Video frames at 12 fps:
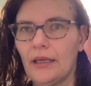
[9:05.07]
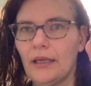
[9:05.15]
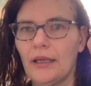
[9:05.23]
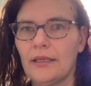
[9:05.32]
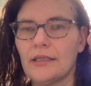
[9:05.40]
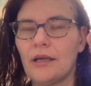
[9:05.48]

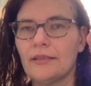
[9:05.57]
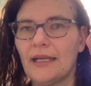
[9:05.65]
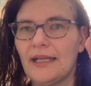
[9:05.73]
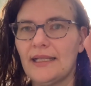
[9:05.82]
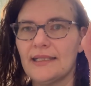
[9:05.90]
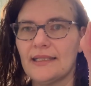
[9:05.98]
it's called
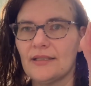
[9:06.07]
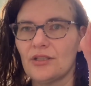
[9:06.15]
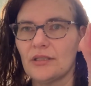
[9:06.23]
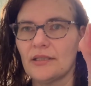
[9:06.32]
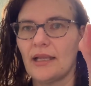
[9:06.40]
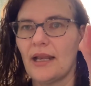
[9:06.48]
Tiny
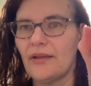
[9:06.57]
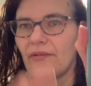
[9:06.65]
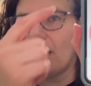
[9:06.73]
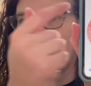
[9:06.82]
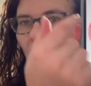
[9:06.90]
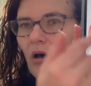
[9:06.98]
Decisions, and I've
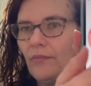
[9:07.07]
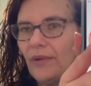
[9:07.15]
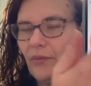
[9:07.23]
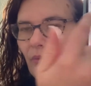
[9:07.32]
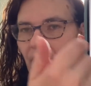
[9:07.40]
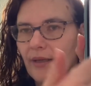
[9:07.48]
got all my
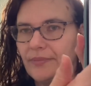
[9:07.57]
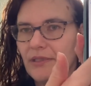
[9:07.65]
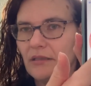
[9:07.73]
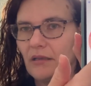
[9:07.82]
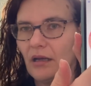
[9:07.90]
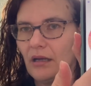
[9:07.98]

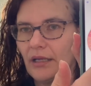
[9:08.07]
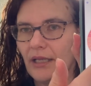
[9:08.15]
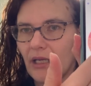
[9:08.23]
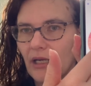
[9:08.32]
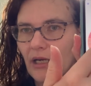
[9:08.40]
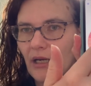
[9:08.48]
whips on
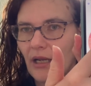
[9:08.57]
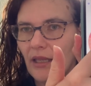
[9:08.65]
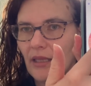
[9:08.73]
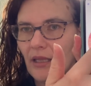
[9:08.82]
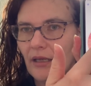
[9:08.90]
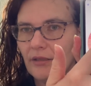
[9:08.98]
here,
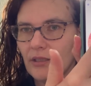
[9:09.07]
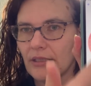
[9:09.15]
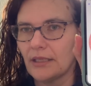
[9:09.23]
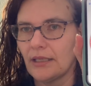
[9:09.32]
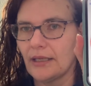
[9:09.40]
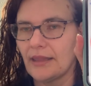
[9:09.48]
and then I'll just
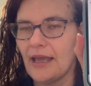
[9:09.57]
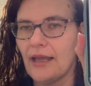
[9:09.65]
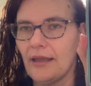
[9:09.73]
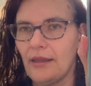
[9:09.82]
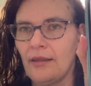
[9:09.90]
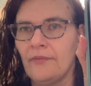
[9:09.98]
click
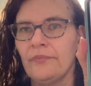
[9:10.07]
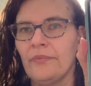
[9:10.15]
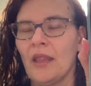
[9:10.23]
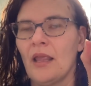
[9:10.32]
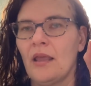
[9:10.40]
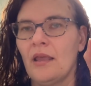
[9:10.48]
that
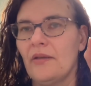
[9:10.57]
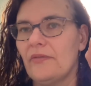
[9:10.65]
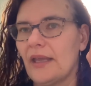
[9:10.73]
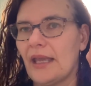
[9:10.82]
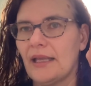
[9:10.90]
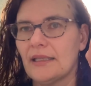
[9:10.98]
if
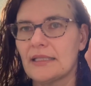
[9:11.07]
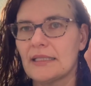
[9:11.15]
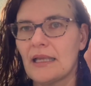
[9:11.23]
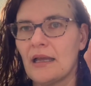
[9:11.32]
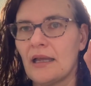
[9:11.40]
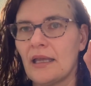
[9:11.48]
I can't
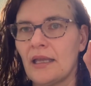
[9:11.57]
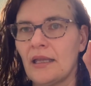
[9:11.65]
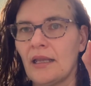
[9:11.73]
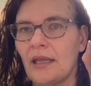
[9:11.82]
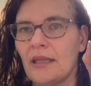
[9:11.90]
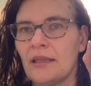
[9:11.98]

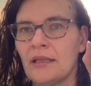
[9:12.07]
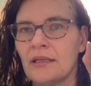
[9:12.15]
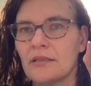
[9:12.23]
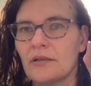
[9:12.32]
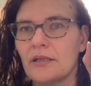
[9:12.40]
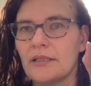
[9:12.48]
decide, and then
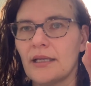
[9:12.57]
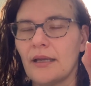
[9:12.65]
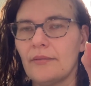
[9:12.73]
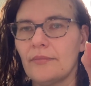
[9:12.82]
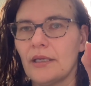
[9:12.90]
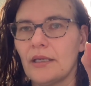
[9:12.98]
it's going to
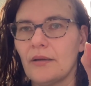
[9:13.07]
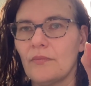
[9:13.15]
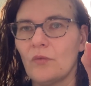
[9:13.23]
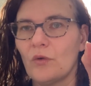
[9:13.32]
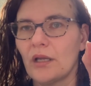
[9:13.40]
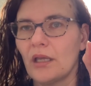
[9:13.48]
tell me I'm
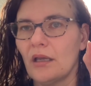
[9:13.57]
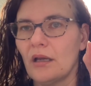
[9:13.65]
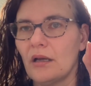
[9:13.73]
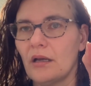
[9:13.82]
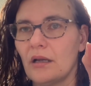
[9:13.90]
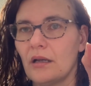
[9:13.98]
working
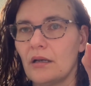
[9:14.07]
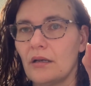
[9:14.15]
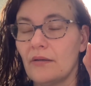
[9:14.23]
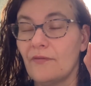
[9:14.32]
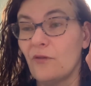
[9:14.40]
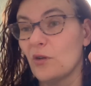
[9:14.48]

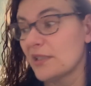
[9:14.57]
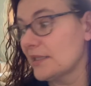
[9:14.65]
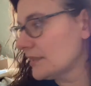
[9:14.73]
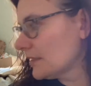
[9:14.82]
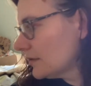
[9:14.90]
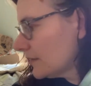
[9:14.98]
on 4
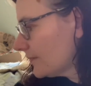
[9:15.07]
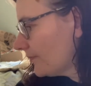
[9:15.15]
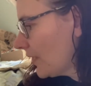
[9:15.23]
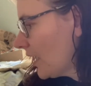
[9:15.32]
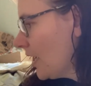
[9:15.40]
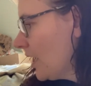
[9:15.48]
Seasons.
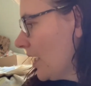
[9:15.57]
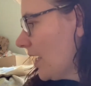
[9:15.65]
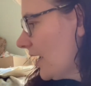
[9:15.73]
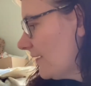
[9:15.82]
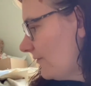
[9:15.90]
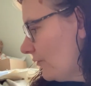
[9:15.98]

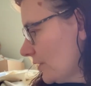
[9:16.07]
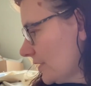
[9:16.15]
And 4